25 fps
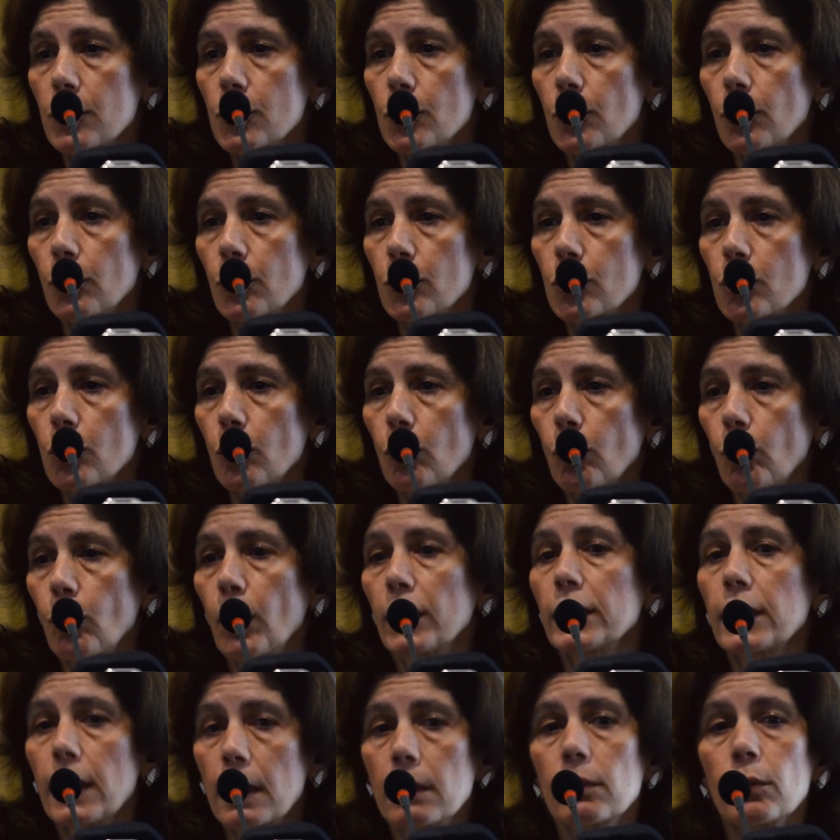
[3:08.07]
So
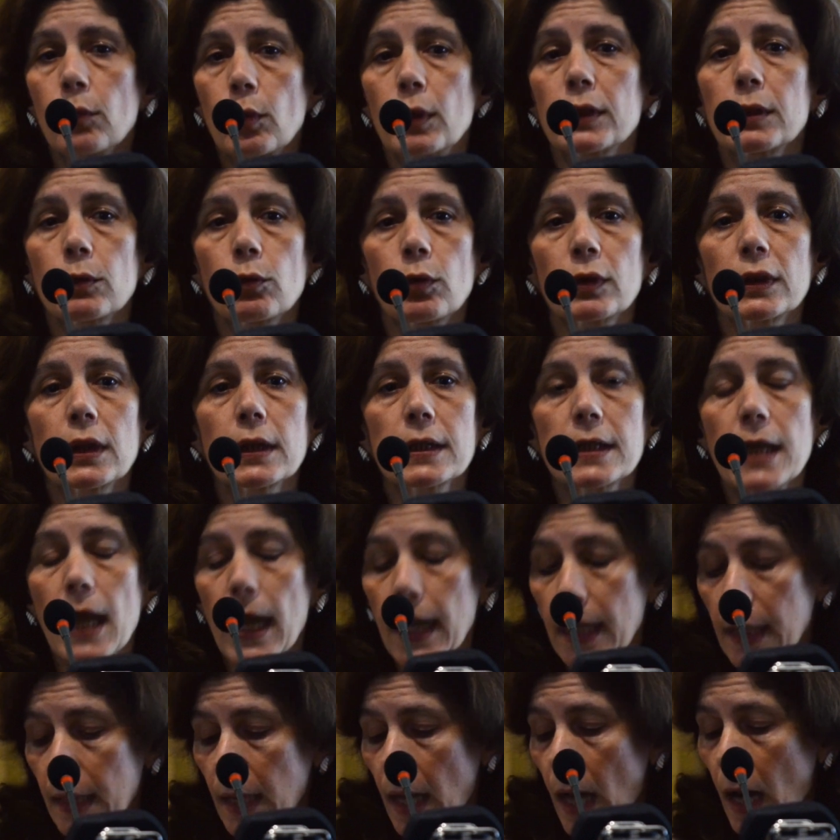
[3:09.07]
what
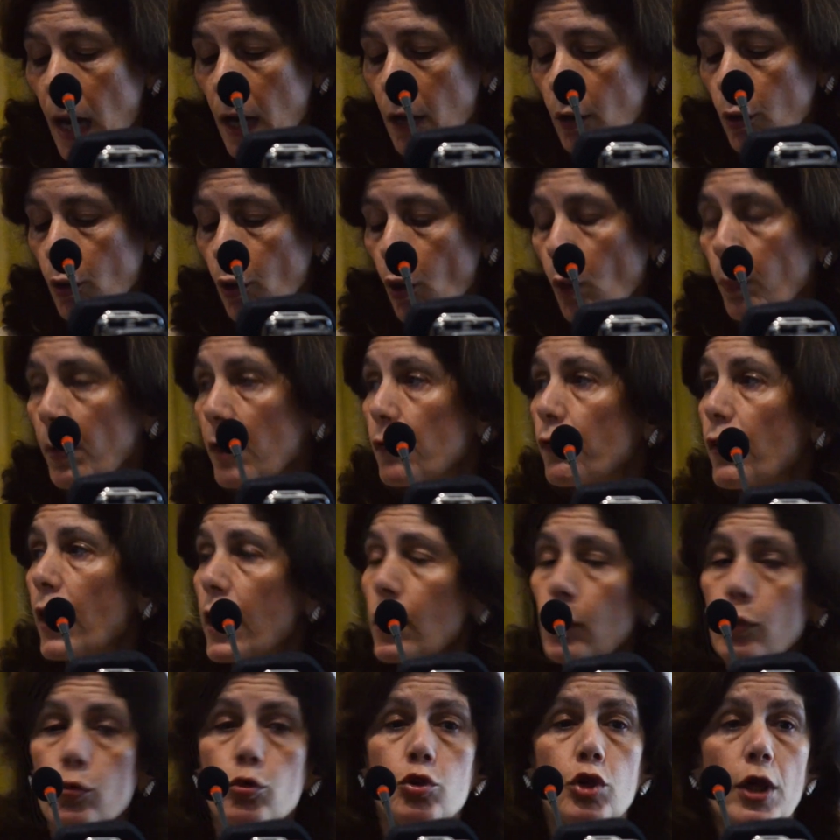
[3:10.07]
exactly are global
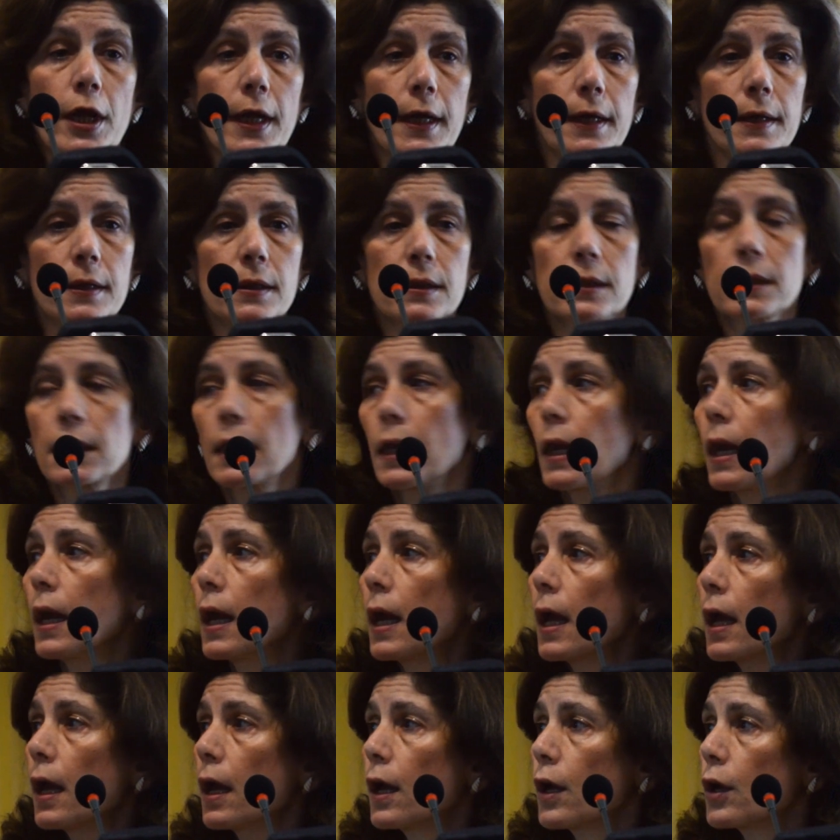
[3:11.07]
value chains?
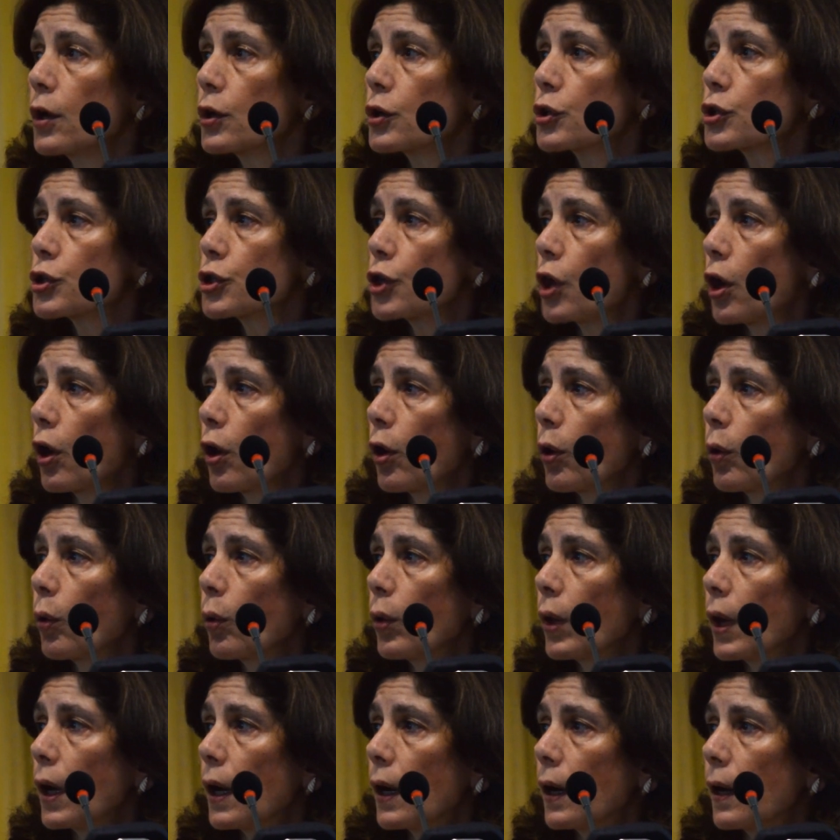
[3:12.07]

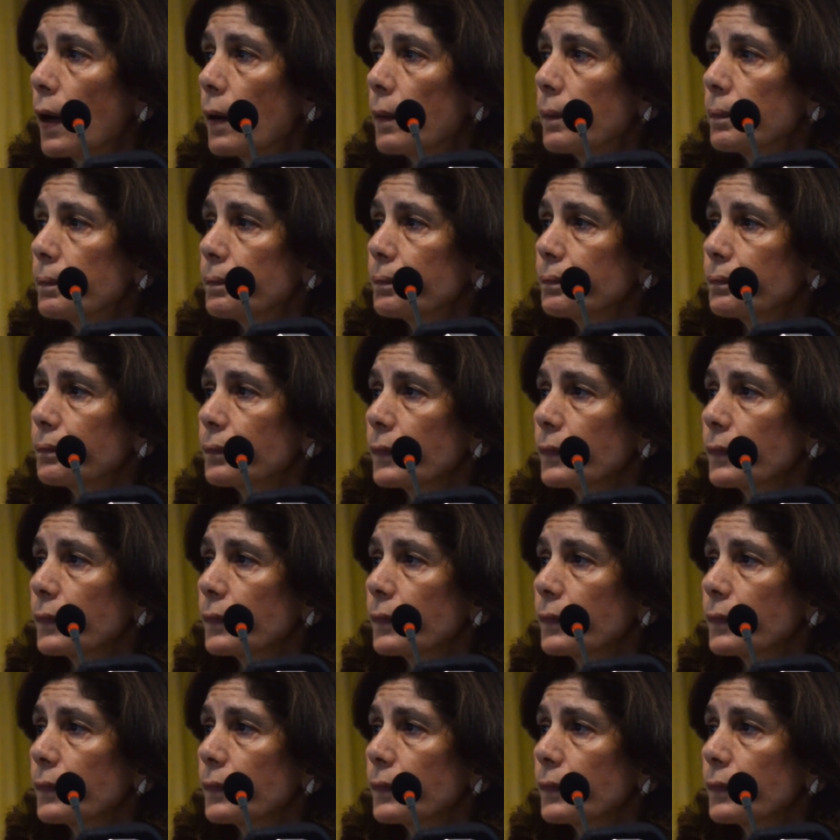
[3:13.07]
So,